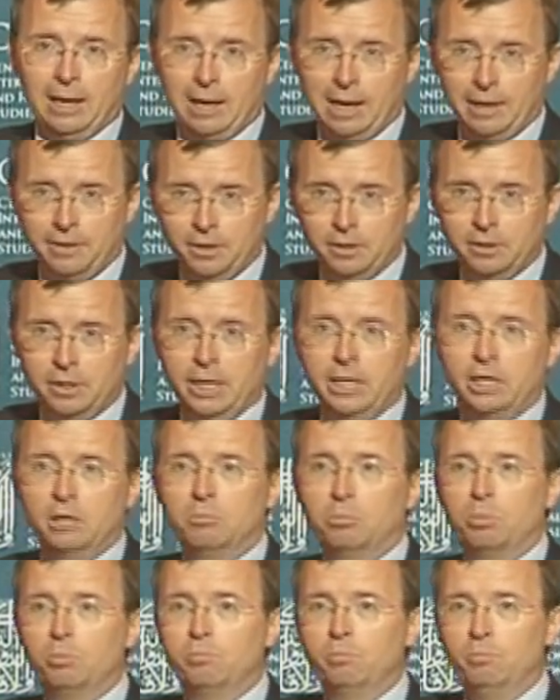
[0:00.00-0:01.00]
I think they
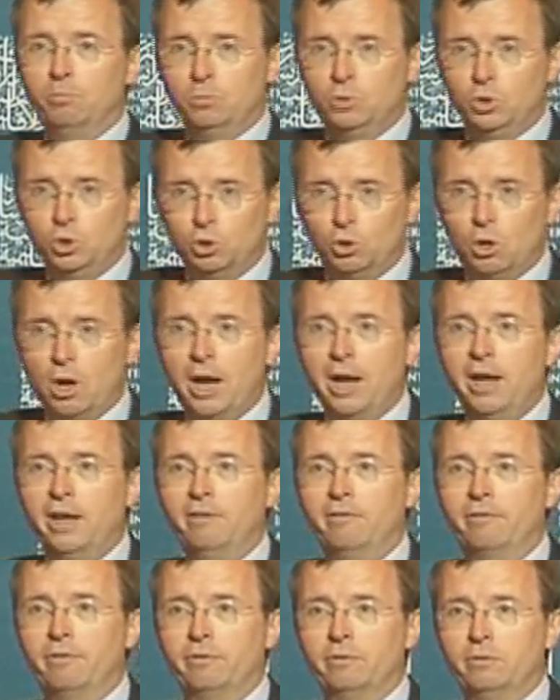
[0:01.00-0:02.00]
can
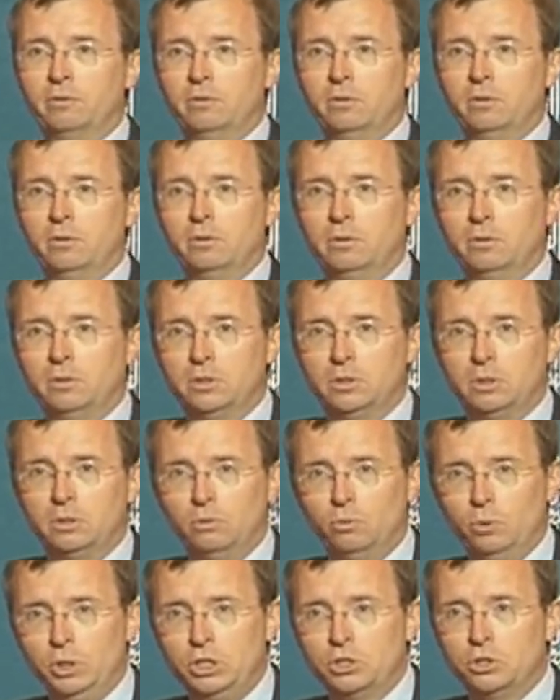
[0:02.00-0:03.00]
drive
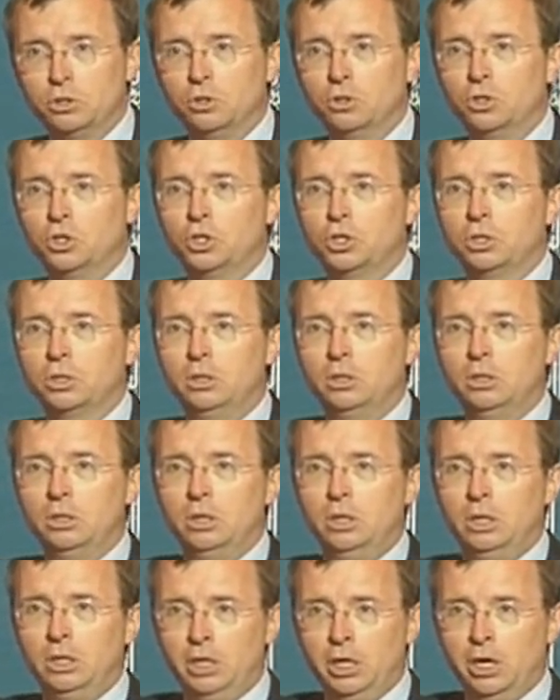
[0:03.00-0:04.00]
research in